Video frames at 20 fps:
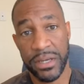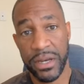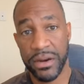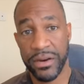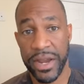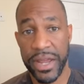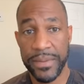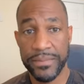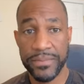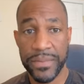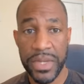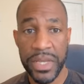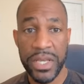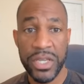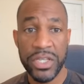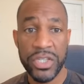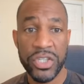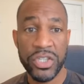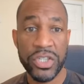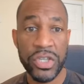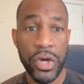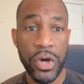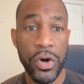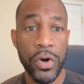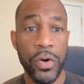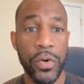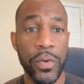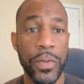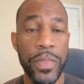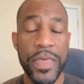All right.
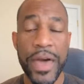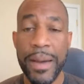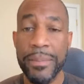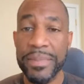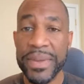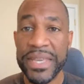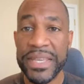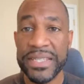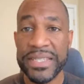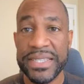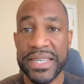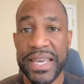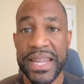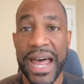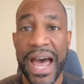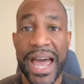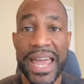So that being said,